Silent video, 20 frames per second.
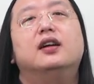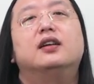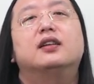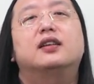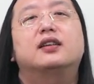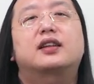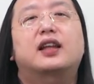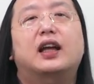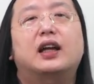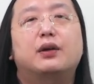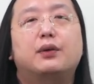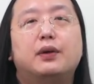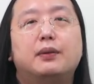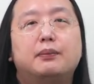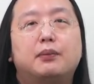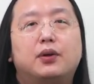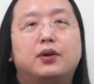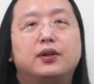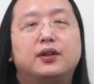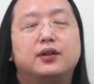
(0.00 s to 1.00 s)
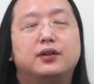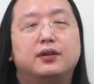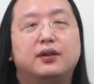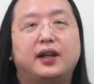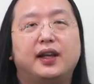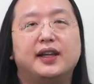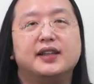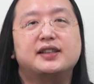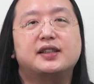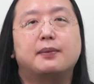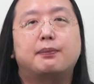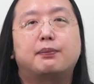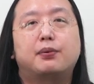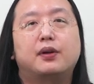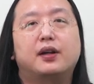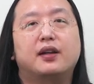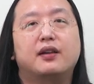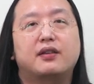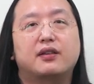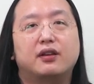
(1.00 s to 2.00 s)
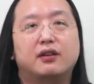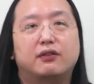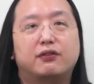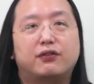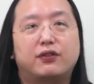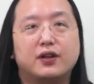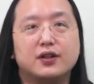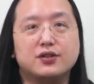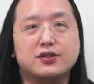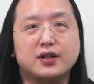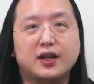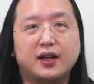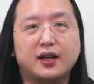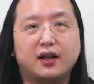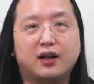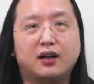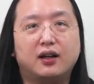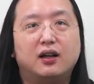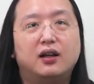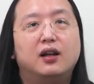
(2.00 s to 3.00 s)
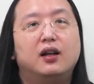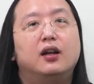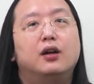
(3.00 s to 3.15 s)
The Taiwan model is a breath of fresh air,